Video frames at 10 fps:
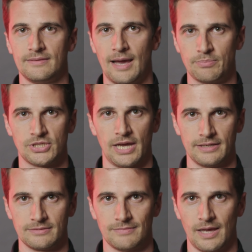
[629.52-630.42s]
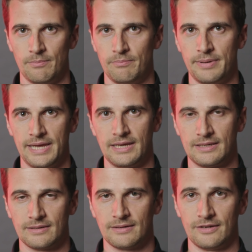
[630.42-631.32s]
upside, a
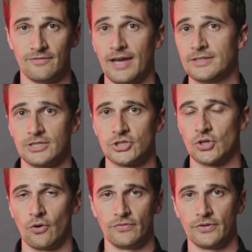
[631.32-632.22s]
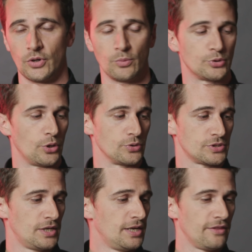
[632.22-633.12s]
big advantage over the GoPros.
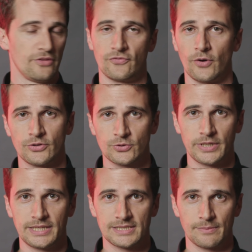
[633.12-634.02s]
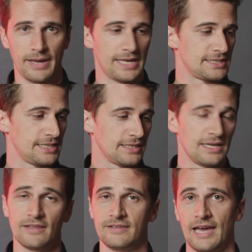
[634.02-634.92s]
The front screen is amazing,
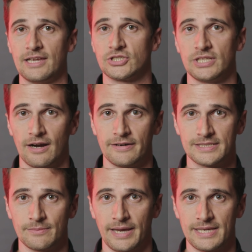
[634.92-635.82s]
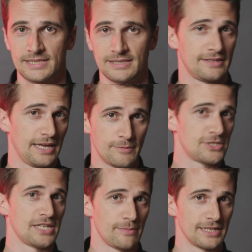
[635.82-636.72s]
the H D R is amazing, and the image
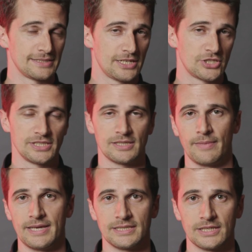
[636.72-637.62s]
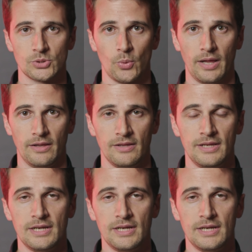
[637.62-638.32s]
stabilization is amazing as well.